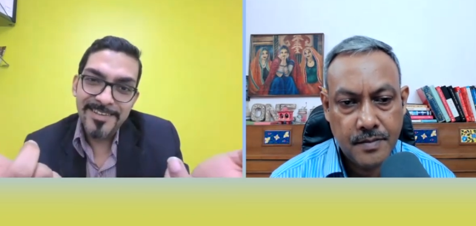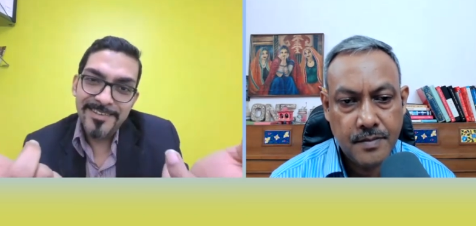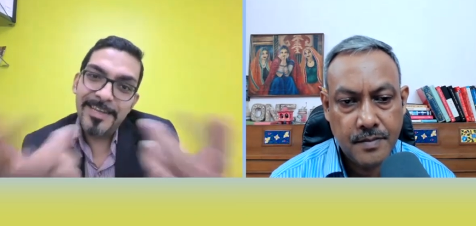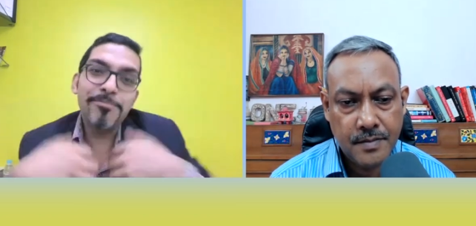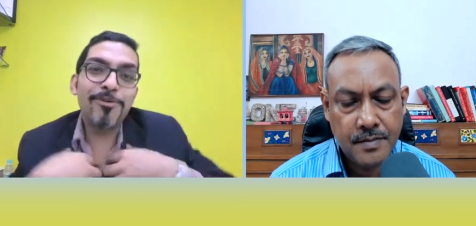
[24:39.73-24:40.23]

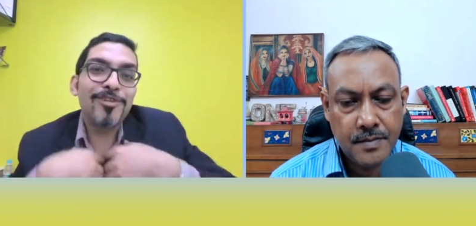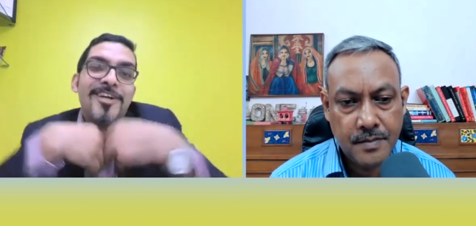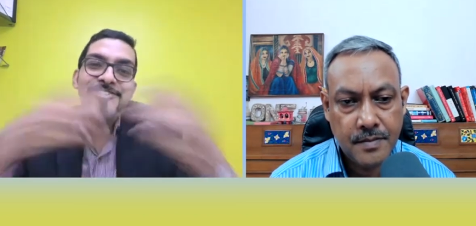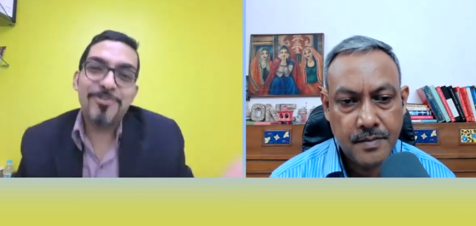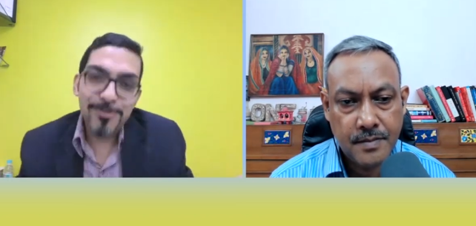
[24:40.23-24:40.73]
Speaker 1: then both our
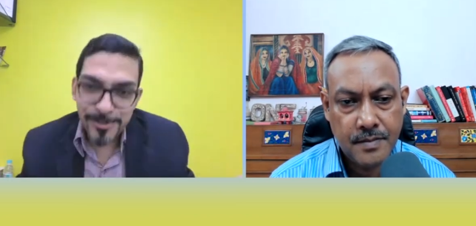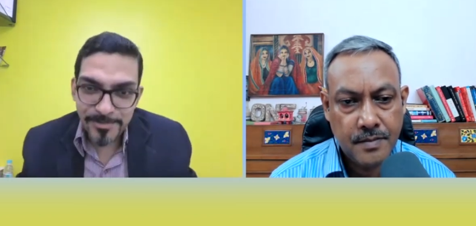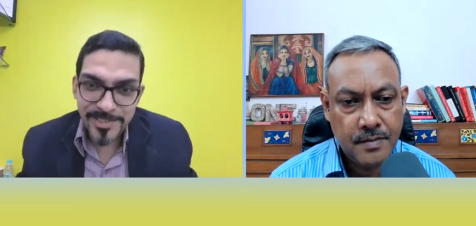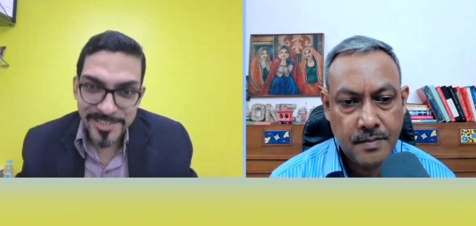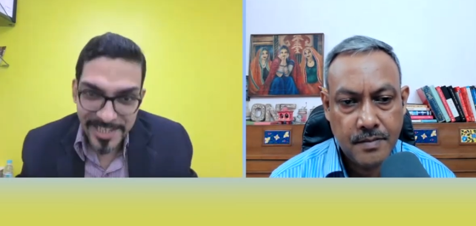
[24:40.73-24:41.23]
scores will
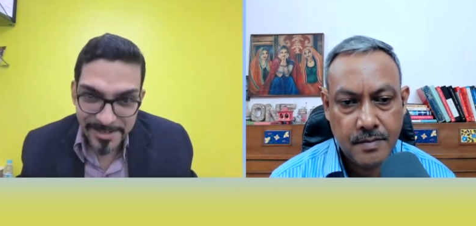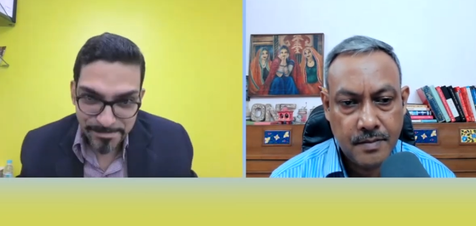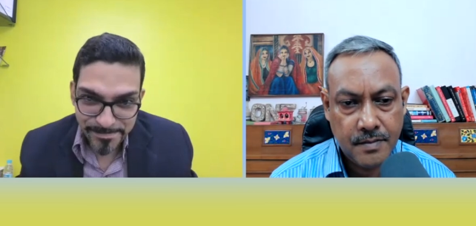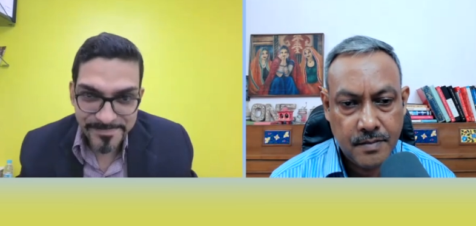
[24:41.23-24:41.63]
be the same.